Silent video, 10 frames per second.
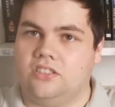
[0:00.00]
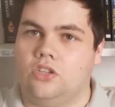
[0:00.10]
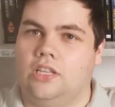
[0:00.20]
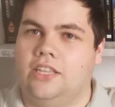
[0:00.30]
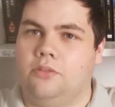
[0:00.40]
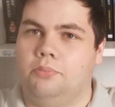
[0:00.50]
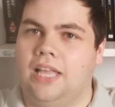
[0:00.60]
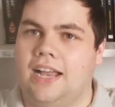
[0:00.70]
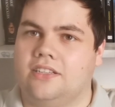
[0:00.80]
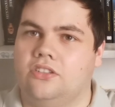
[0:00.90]
so like the
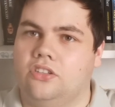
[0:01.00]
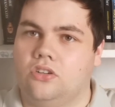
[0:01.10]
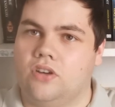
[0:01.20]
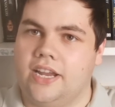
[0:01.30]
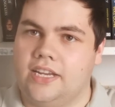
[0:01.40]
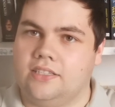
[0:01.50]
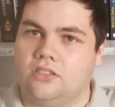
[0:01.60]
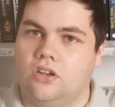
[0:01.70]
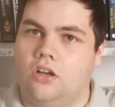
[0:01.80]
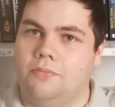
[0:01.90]
blacks and the
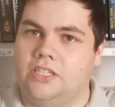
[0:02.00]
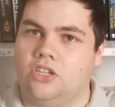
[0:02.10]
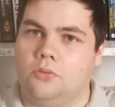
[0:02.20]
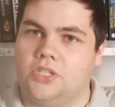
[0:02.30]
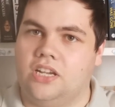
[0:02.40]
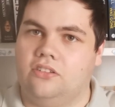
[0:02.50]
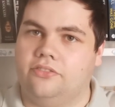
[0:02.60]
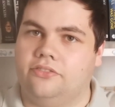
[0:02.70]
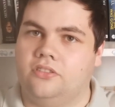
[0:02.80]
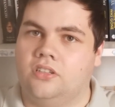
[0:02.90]
greys on my top
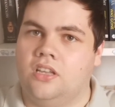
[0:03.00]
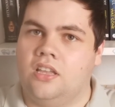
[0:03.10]
shelf.